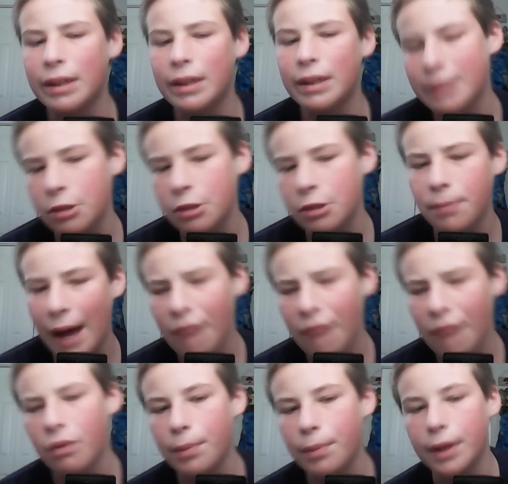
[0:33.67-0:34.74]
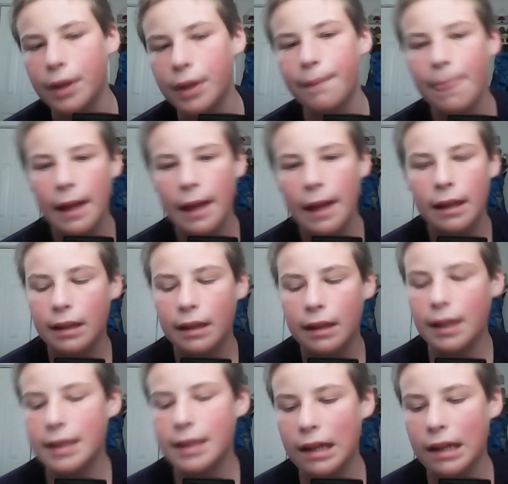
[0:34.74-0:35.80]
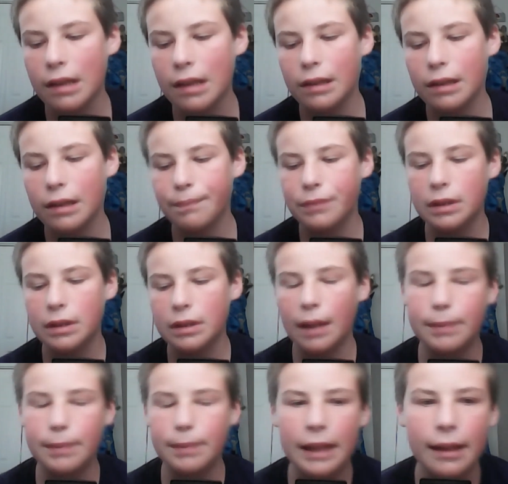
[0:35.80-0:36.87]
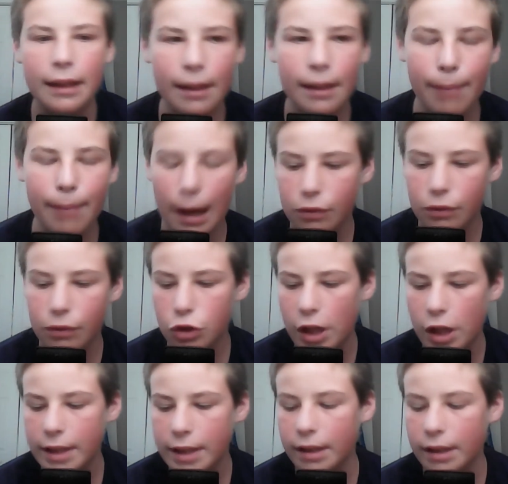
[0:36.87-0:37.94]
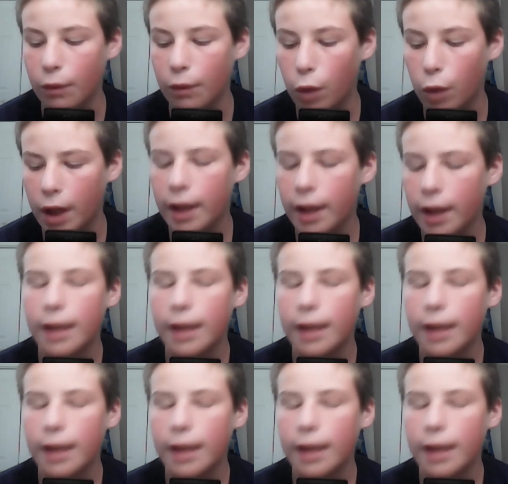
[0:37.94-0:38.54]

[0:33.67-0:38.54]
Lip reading: It's still impactful, but the least out of the top 10 impactful trades, and then 1,